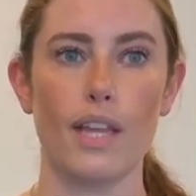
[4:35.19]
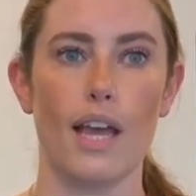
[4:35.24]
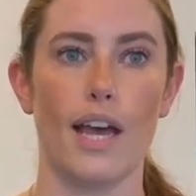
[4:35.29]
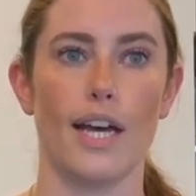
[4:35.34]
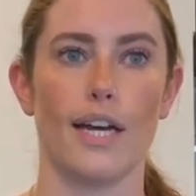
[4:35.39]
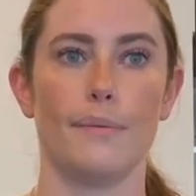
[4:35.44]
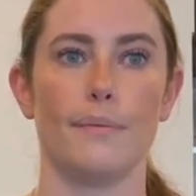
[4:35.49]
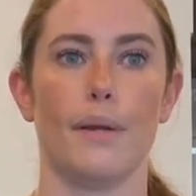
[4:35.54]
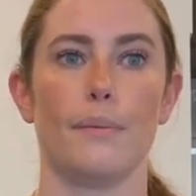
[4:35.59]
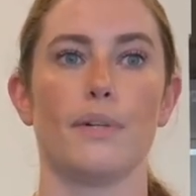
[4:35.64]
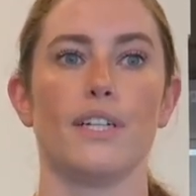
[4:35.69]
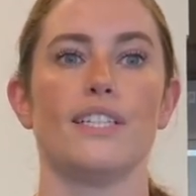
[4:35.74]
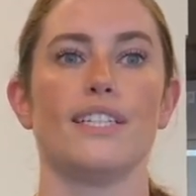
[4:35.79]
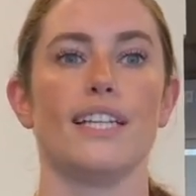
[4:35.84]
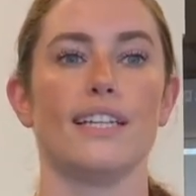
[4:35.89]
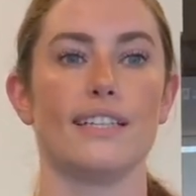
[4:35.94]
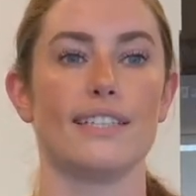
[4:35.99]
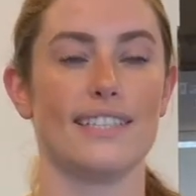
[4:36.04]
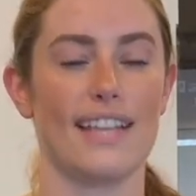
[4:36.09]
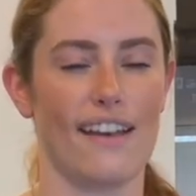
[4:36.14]
Number
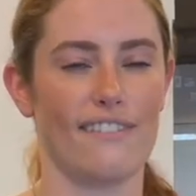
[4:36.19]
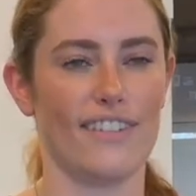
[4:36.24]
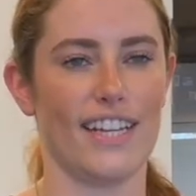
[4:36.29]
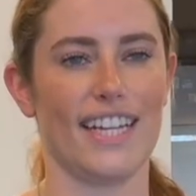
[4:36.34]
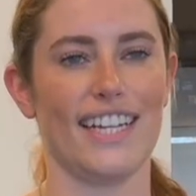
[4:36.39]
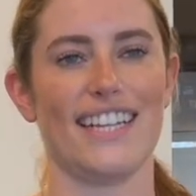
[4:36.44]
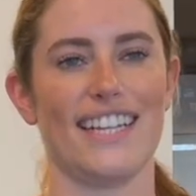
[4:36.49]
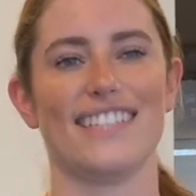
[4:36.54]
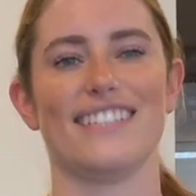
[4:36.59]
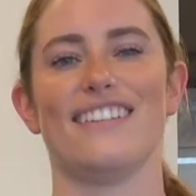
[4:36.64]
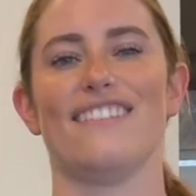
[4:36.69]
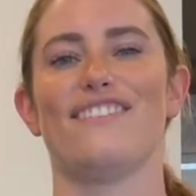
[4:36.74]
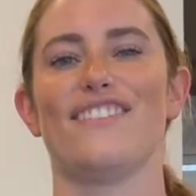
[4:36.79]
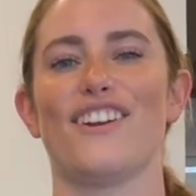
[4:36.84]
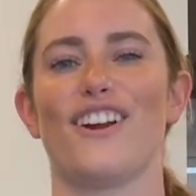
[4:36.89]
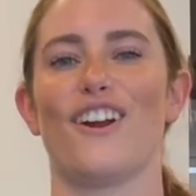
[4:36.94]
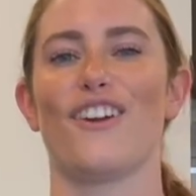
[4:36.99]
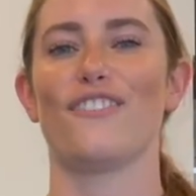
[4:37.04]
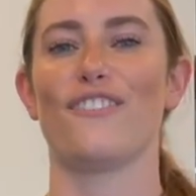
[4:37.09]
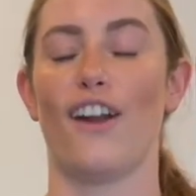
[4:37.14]
seven is if
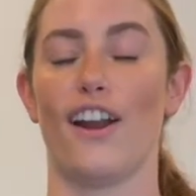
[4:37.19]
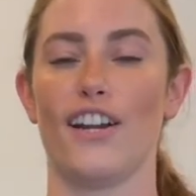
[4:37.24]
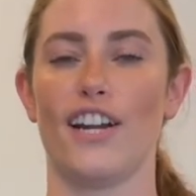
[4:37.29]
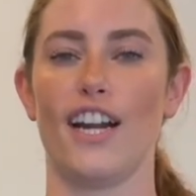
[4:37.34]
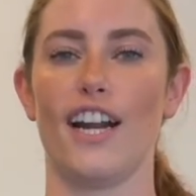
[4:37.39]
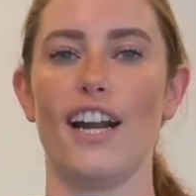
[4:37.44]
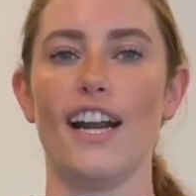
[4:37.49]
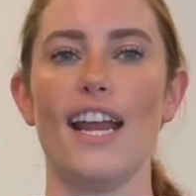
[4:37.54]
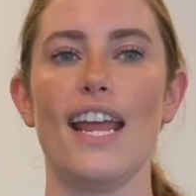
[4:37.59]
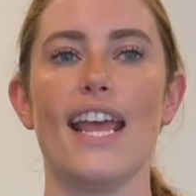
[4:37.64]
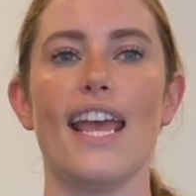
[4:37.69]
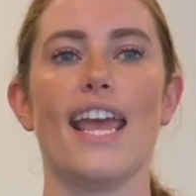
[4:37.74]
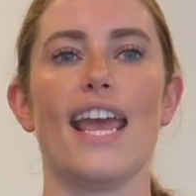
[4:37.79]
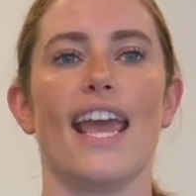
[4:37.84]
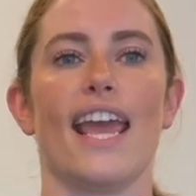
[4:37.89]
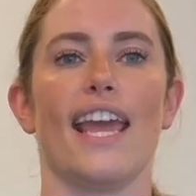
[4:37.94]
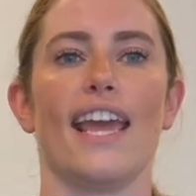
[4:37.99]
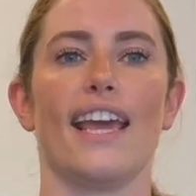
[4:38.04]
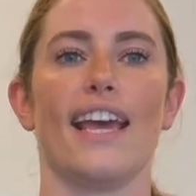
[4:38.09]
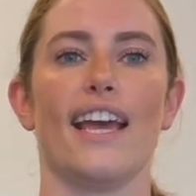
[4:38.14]
you're a runner
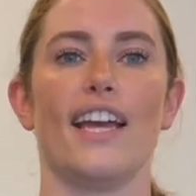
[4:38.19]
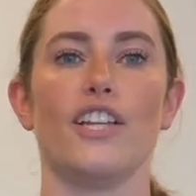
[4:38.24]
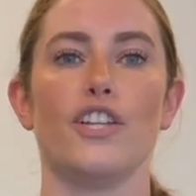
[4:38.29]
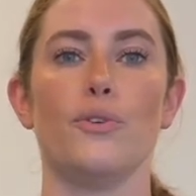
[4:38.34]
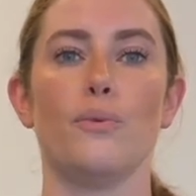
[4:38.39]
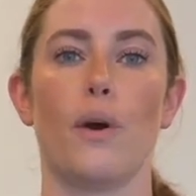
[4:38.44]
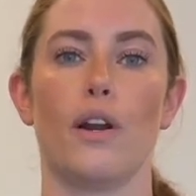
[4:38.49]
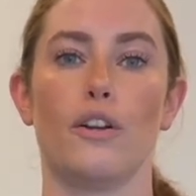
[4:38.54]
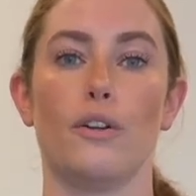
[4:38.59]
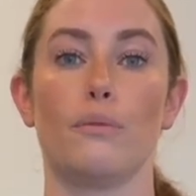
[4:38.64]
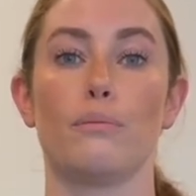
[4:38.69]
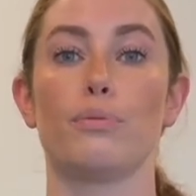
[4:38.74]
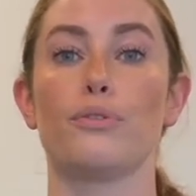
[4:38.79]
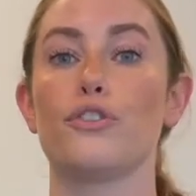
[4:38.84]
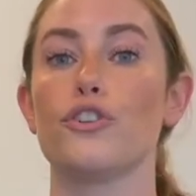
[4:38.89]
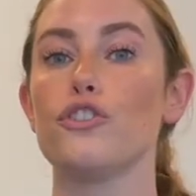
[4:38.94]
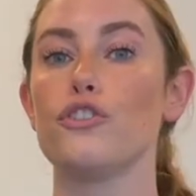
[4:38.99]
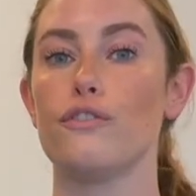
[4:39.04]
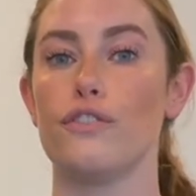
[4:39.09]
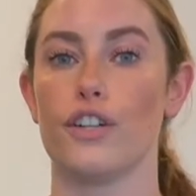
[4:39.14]
and you want to
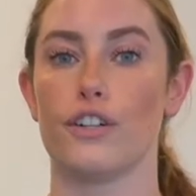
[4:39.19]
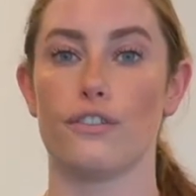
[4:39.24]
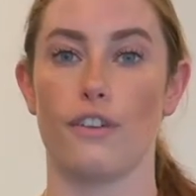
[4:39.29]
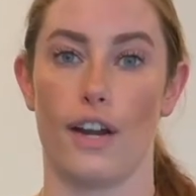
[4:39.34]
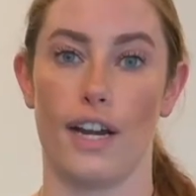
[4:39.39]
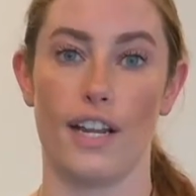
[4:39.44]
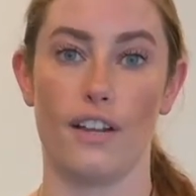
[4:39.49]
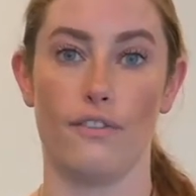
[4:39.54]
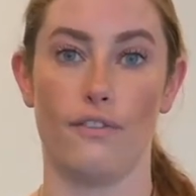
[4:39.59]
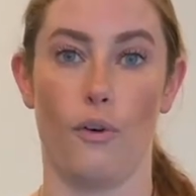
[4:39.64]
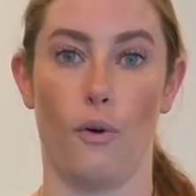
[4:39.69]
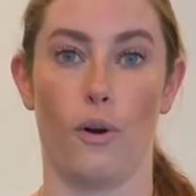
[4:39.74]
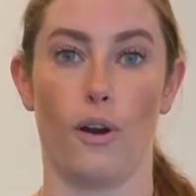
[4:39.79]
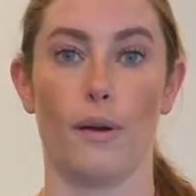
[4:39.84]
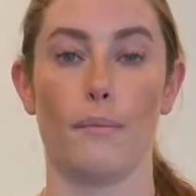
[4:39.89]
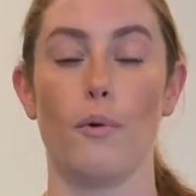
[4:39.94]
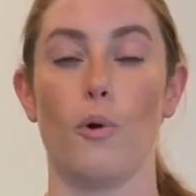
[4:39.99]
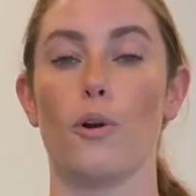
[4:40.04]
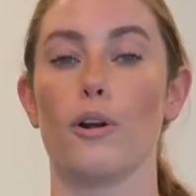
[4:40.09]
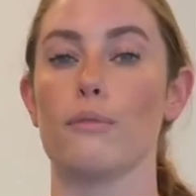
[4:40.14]
improve your running
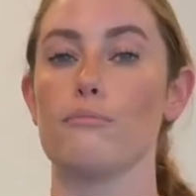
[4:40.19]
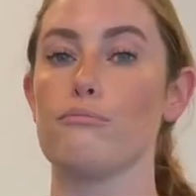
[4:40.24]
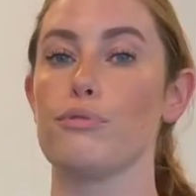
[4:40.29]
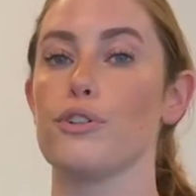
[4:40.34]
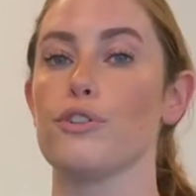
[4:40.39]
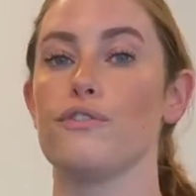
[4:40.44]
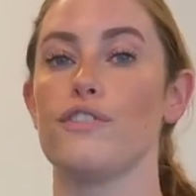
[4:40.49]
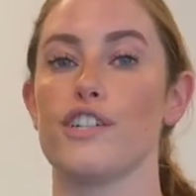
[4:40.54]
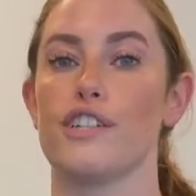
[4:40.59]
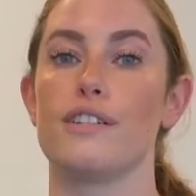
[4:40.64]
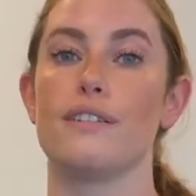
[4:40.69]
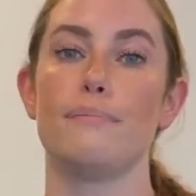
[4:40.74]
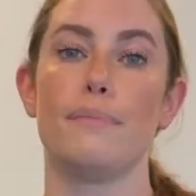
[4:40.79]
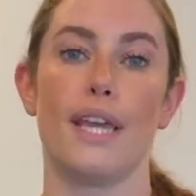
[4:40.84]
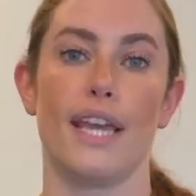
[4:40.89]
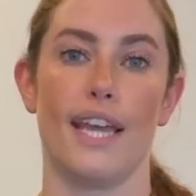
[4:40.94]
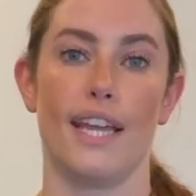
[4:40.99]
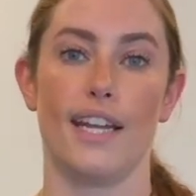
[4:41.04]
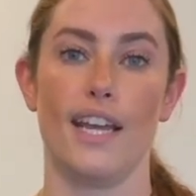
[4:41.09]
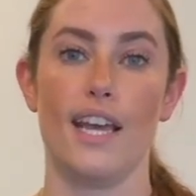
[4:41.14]
form or improve your
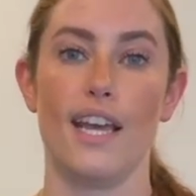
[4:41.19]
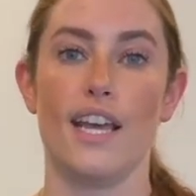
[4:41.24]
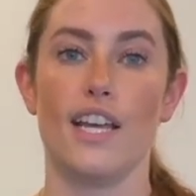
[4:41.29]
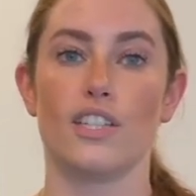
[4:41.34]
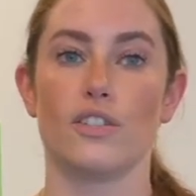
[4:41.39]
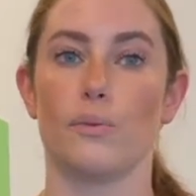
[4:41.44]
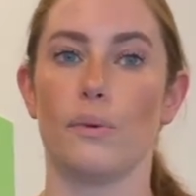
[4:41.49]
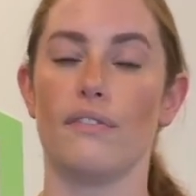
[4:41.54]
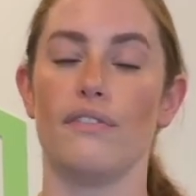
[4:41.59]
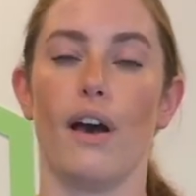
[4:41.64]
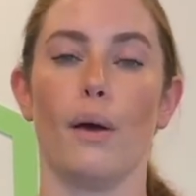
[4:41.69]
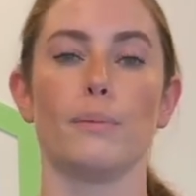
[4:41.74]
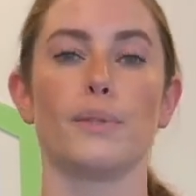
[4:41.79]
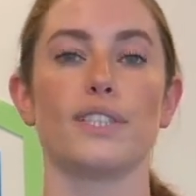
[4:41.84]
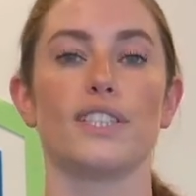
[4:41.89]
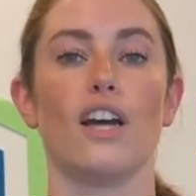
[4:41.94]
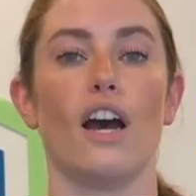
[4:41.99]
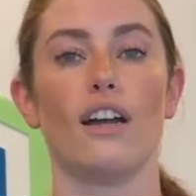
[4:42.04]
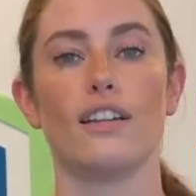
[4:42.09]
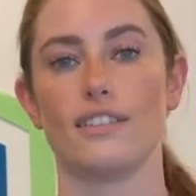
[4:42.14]
speed. So we've
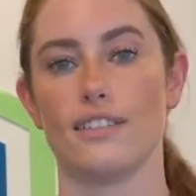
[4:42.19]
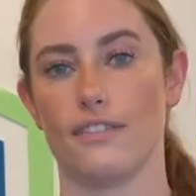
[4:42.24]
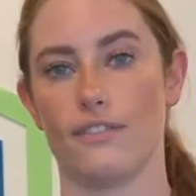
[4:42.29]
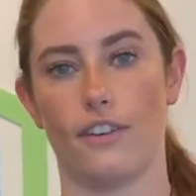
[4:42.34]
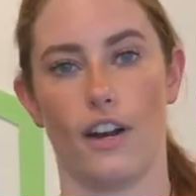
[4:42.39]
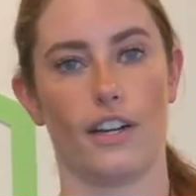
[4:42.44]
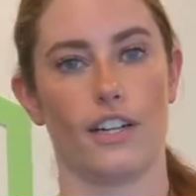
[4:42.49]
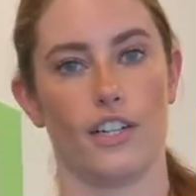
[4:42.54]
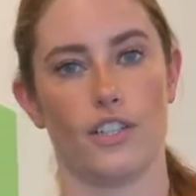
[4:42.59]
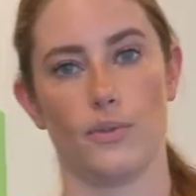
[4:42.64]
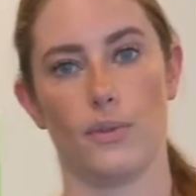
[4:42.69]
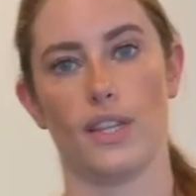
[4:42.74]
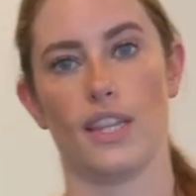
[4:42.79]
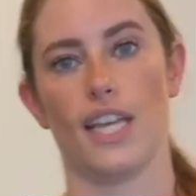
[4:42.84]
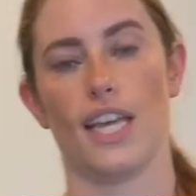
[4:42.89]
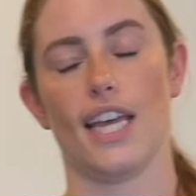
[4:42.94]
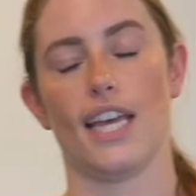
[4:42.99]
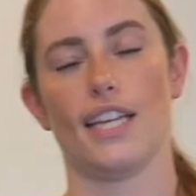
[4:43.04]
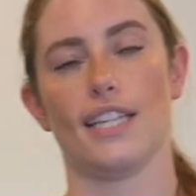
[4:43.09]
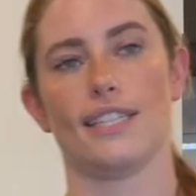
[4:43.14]
helped tons of runners with
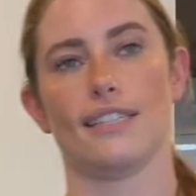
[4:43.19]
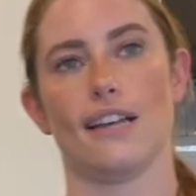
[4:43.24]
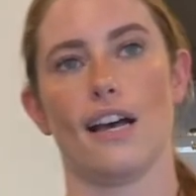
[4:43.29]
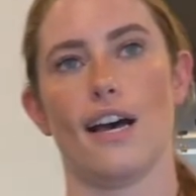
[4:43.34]
this.